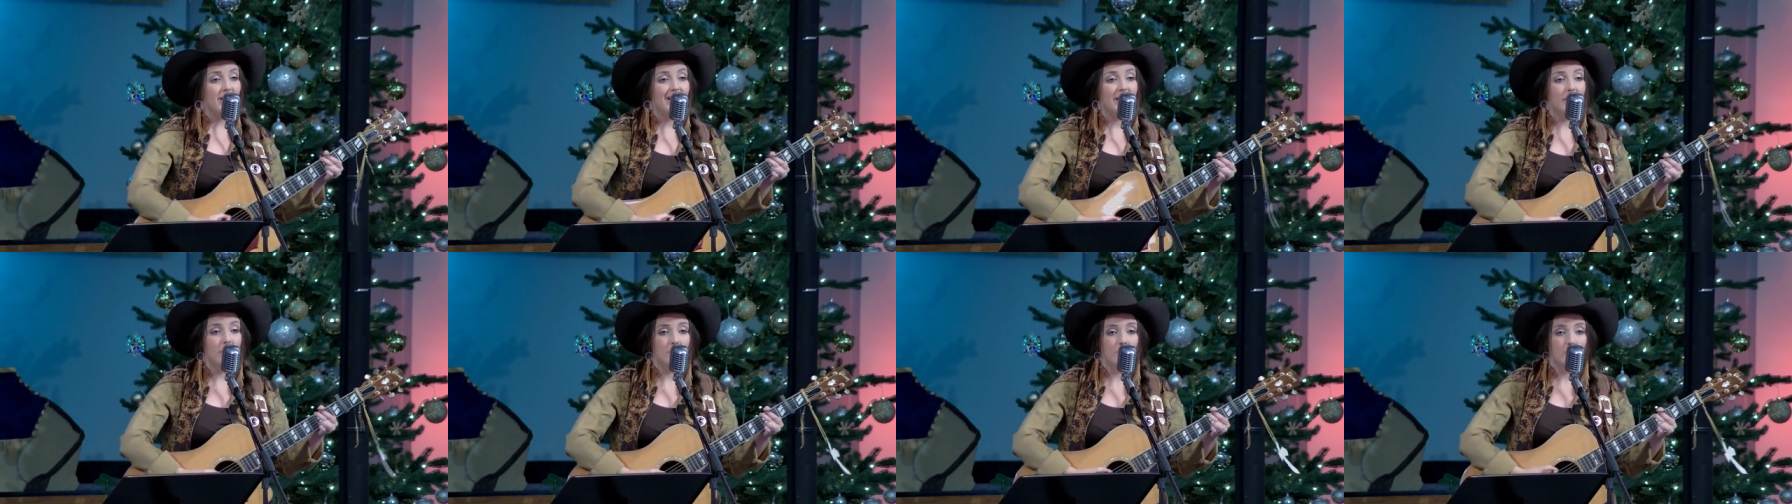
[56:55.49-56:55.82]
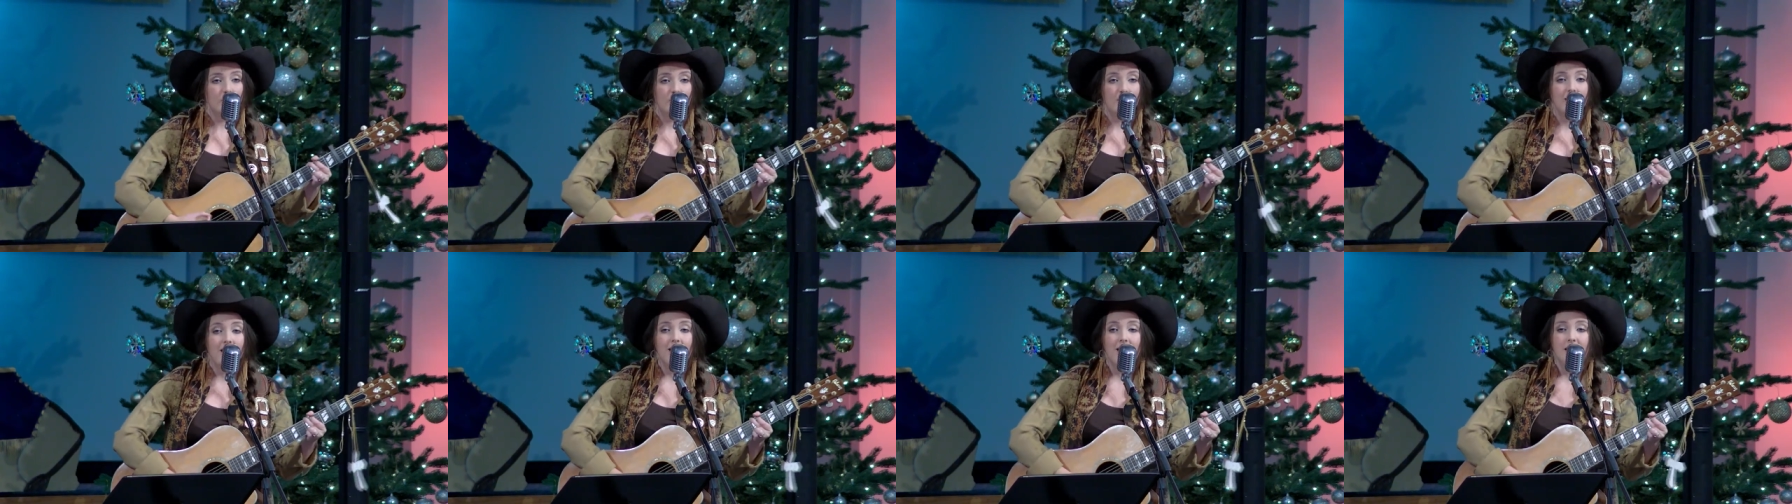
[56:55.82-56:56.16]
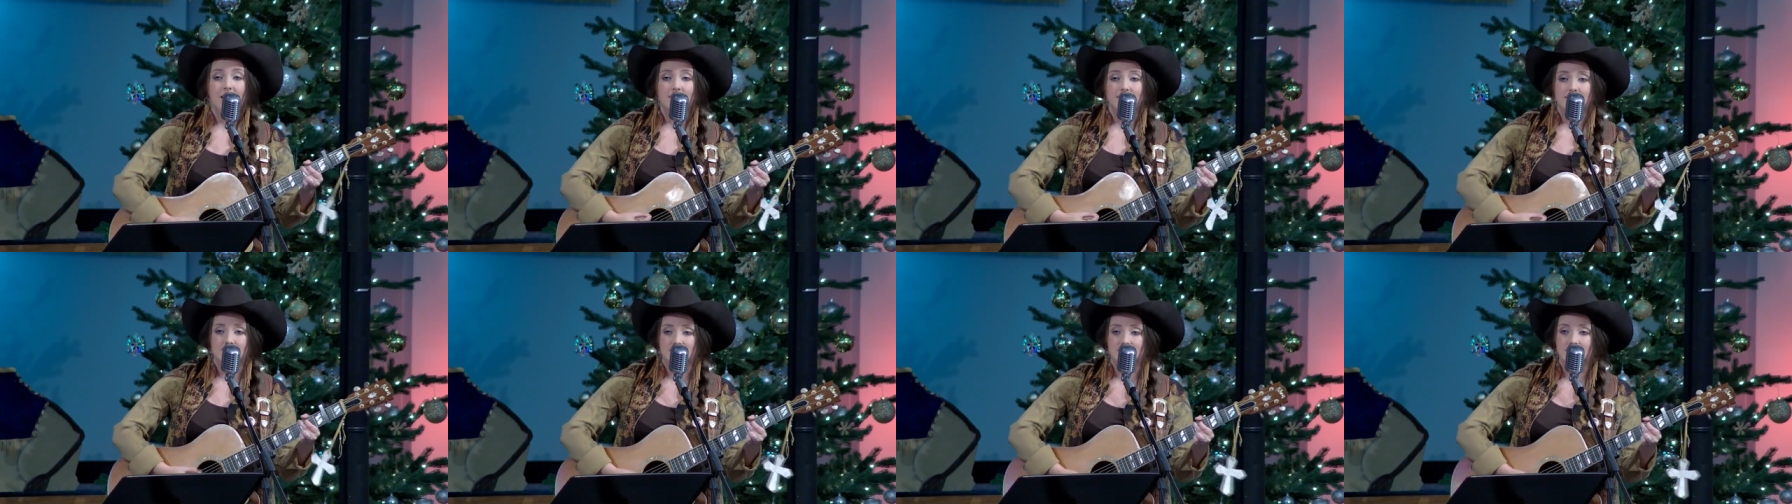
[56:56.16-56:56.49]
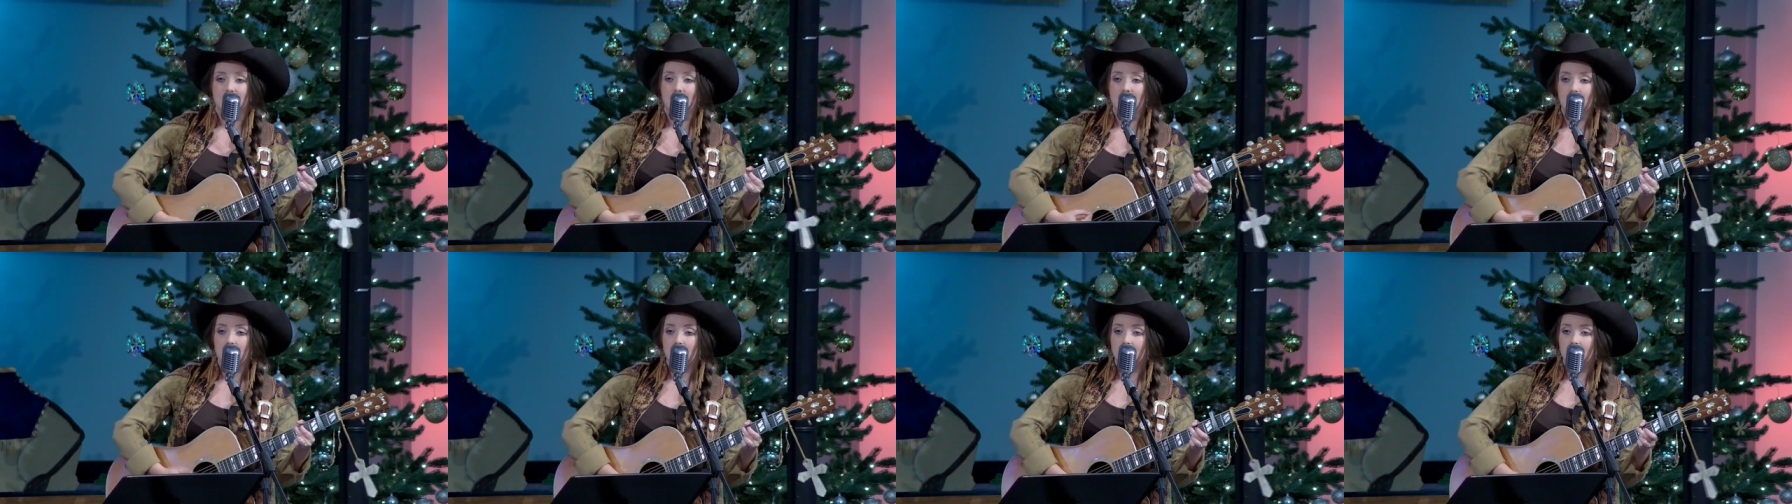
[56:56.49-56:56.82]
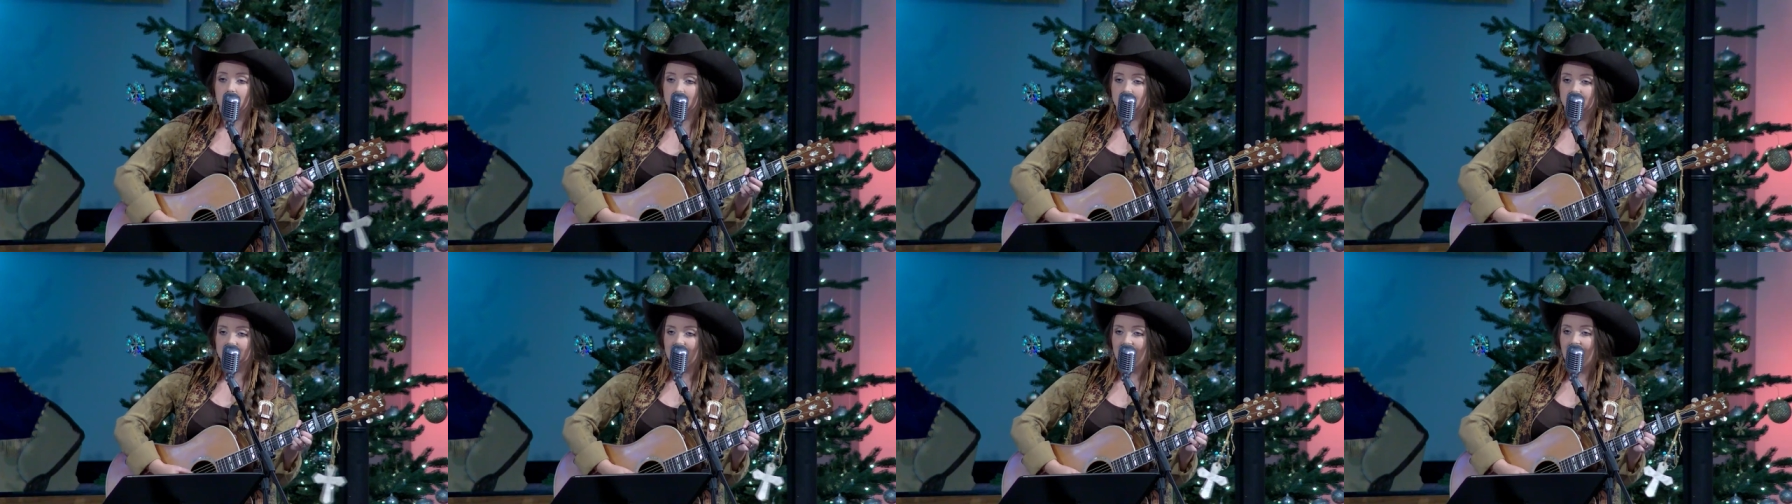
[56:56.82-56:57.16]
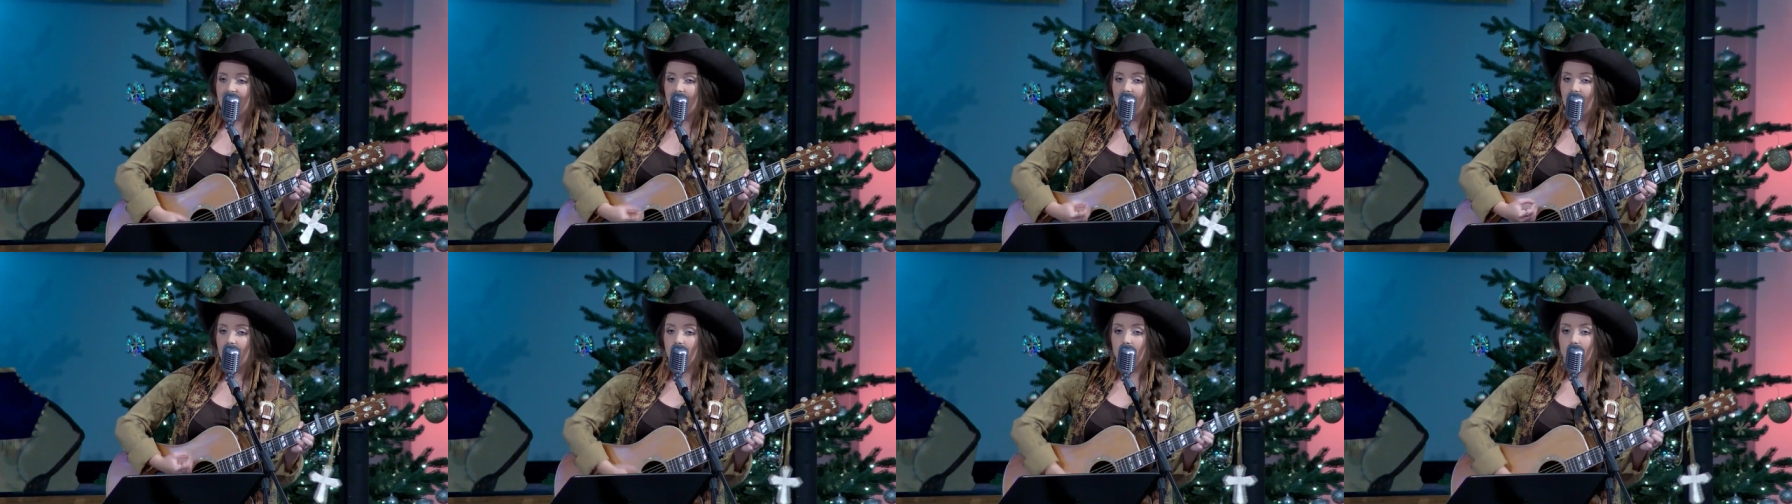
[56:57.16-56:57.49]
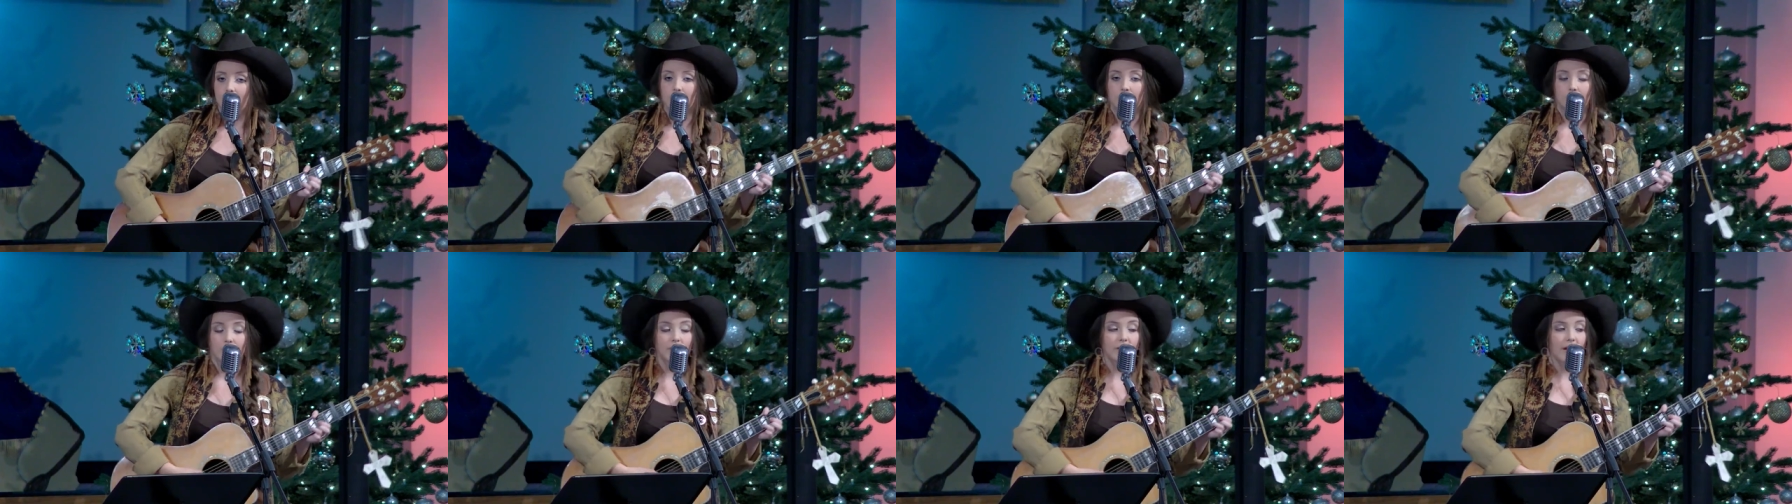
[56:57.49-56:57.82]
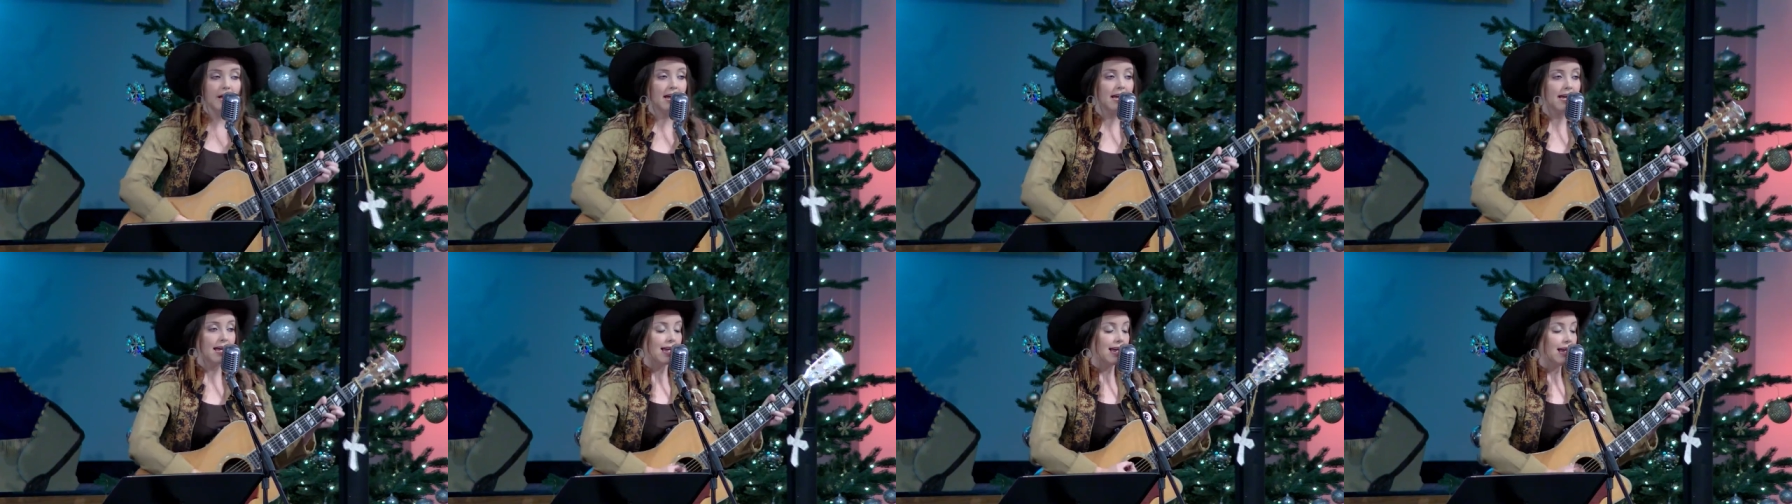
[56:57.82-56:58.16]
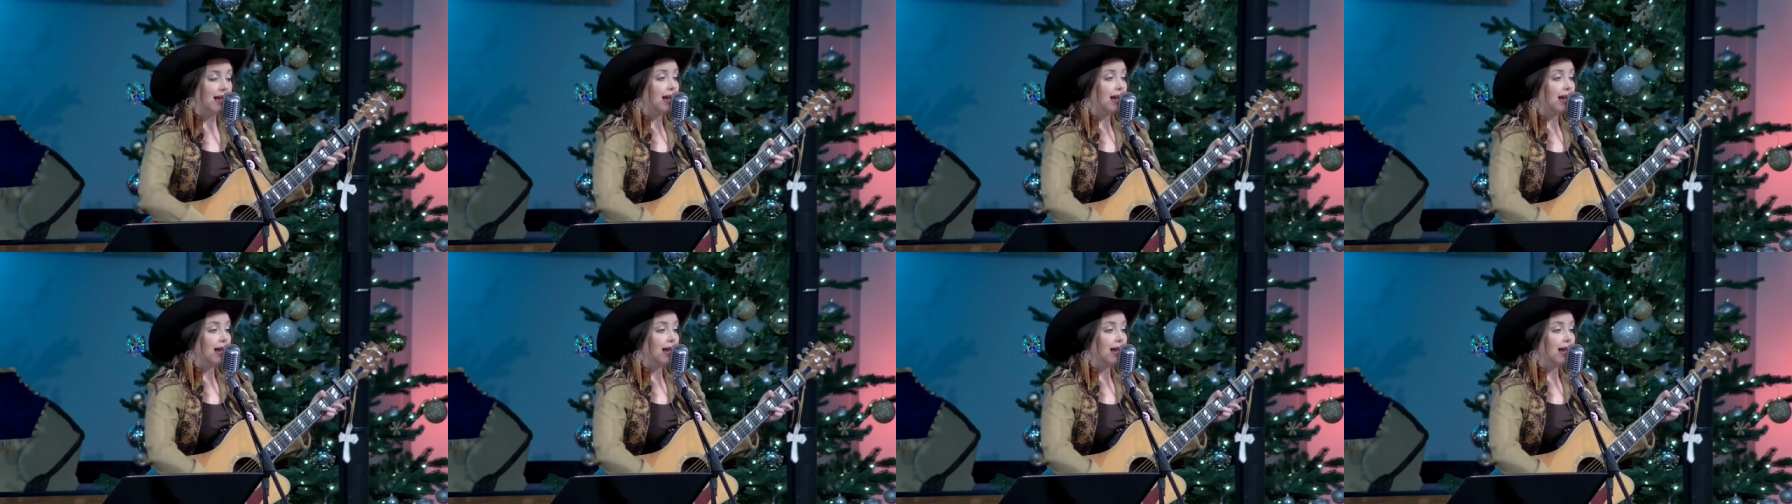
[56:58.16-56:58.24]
we were all snuggled down.